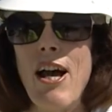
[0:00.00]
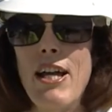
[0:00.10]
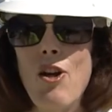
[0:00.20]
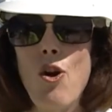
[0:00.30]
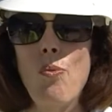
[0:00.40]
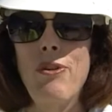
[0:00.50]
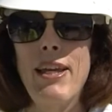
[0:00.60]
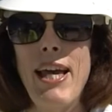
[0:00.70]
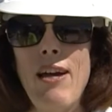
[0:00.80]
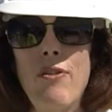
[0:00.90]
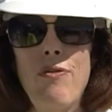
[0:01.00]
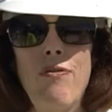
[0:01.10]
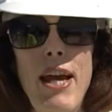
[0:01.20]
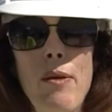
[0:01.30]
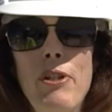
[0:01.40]
I hope they have a
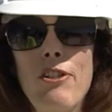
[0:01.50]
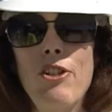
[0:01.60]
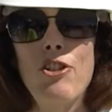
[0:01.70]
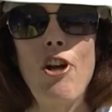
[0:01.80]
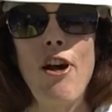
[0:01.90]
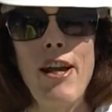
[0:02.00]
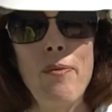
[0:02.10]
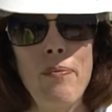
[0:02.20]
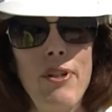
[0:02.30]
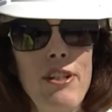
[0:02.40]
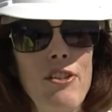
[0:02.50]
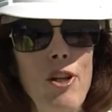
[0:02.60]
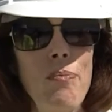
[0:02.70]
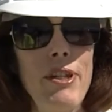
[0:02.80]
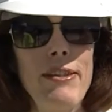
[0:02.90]
fabulous time. It's
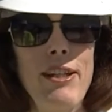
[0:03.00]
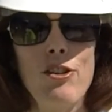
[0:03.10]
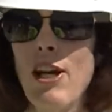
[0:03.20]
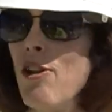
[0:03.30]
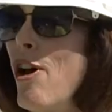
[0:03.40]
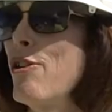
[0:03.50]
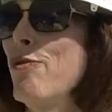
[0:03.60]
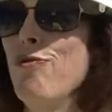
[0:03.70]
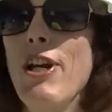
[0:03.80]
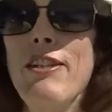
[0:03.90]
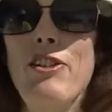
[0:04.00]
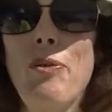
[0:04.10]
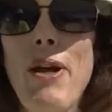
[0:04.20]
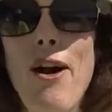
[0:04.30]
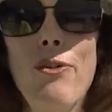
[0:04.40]
something they'll tell all their friends
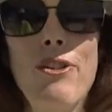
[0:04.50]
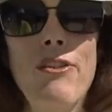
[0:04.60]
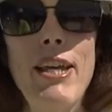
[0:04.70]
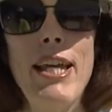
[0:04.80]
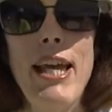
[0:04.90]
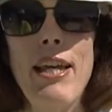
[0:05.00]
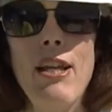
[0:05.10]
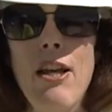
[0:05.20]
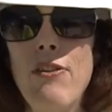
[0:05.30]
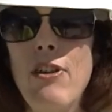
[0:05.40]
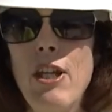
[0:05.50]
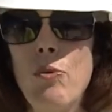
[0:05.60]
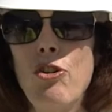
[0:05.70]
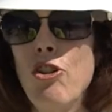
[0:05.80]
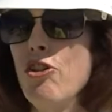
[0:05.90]
about that they it
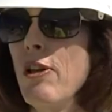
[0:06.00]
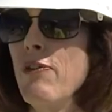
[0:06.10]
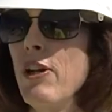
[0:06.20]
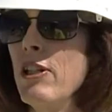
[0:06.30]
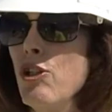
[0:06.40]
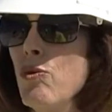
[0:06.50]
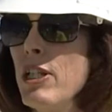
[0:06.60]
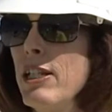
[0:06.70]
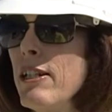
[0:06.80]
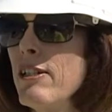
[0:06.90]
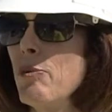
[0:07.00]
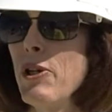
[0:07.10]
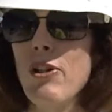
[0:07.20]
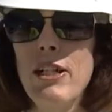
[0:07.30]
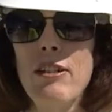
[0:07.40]
was just a very unique
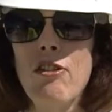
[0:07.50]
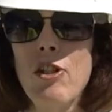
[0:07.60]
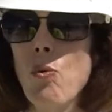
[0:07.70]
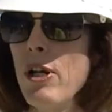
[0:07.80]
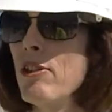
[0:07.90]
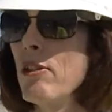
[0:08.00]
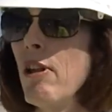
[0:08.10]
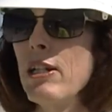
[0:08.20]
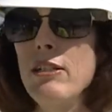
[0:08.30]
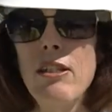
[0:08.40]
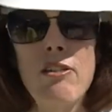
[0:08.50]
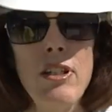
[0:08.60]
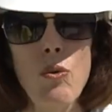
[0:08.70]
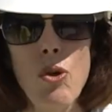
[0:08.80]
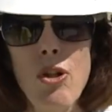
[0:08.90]
experience. It wasn't like
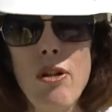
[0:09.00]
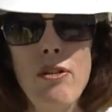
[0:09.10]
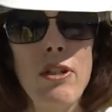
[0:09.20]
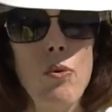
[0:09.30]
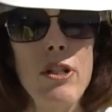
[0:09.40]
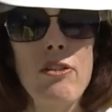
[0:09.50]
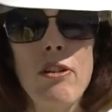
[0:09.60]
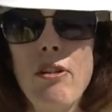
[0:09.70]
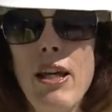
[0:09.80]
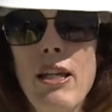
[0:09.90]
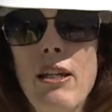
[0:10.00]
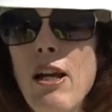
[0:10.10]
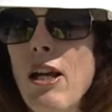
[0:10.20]
Disney World. It wasn't like